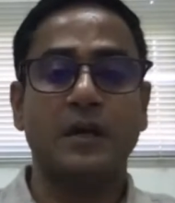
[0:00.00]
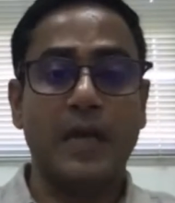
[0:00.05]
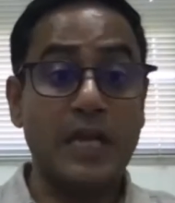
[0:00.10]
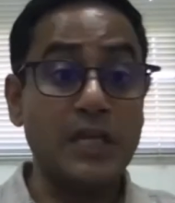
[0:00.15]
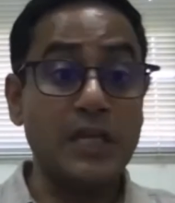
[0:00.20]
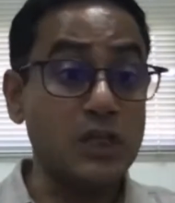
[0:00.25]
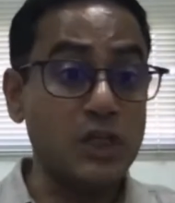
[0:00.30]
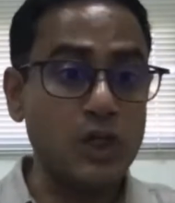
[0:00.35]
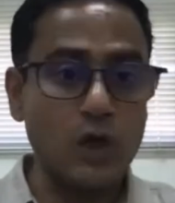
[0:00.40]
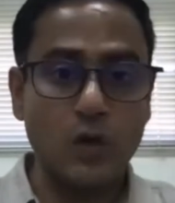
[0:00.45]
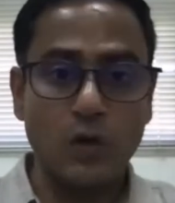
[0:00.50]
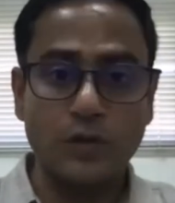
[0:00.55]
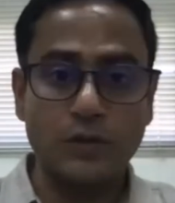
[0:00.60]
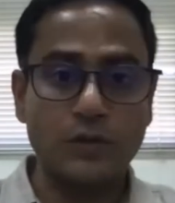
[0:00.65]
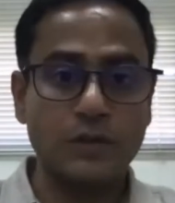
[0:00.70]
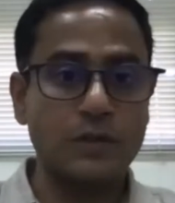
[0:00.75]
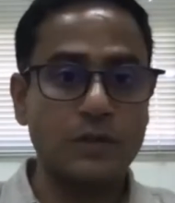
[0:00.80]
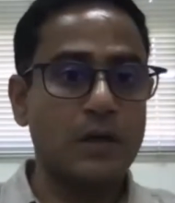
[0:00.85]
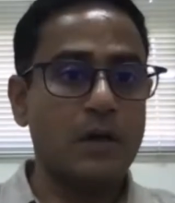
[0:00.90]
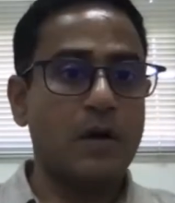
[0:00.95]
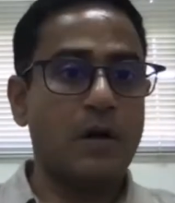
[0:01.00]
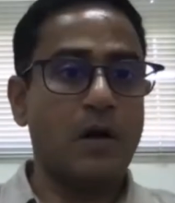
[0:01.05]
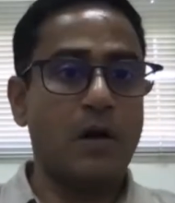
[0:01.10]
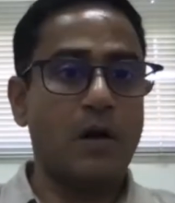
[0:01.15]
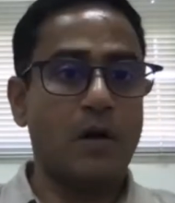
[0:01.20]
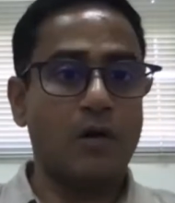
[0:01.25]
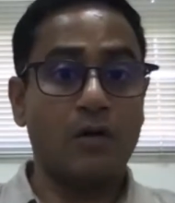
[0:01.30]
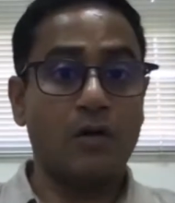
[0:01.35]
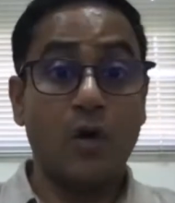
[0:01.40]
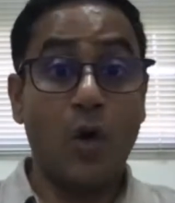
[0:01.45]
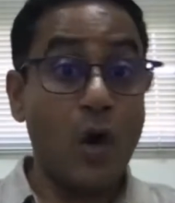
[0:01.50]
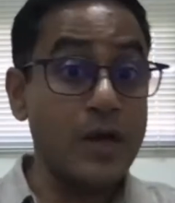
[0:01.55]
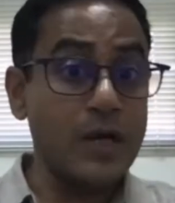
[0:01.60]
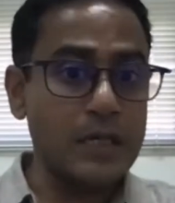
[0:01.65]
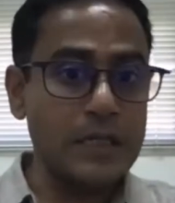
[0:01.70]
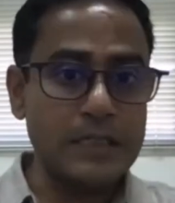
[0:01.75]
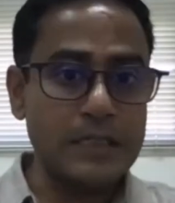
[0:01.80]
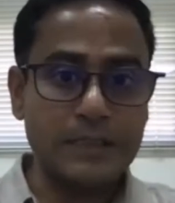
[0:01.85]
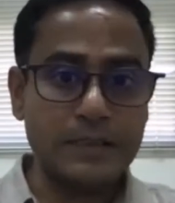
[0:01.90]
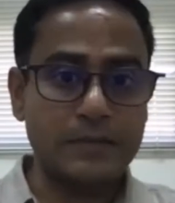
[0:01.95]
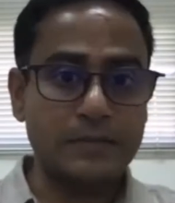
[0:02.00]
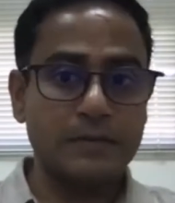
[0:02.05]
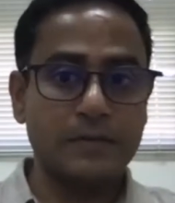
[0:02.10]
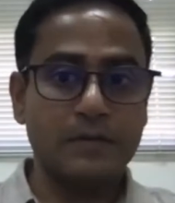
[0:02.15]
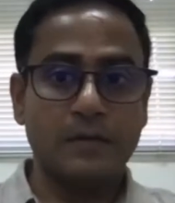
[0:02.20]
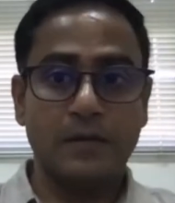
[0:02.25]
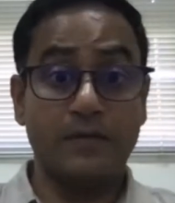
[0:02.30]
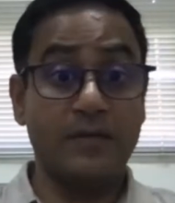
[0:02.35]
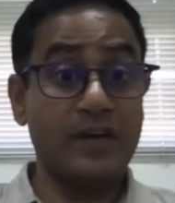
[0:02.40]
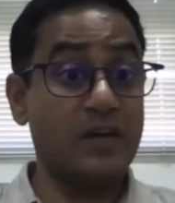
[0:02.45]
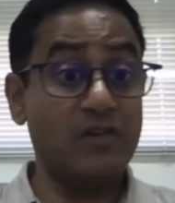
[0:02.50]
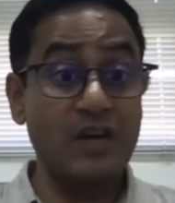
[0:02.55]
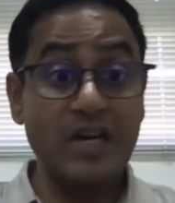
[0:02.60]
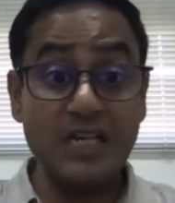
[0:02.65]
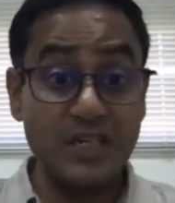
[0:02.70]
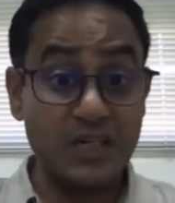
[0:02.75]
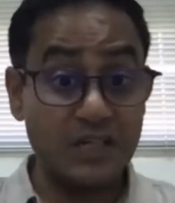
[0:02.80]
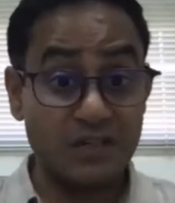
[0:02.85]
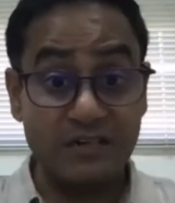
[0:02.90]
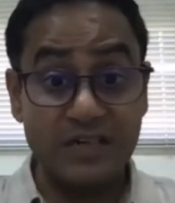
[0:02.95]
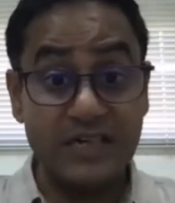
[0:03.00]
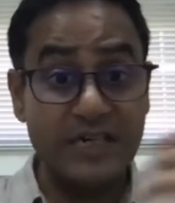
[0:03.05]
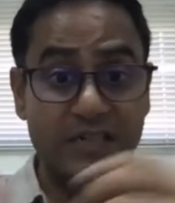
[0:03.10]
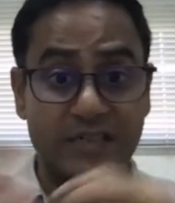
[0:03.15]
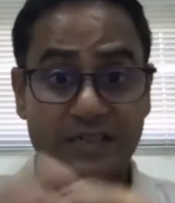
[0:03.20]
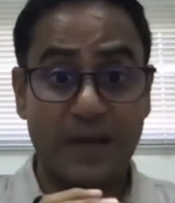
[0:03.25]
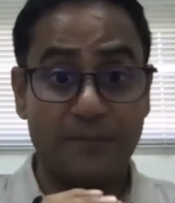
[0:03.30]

NGOs, or lawyers, even religious leaders.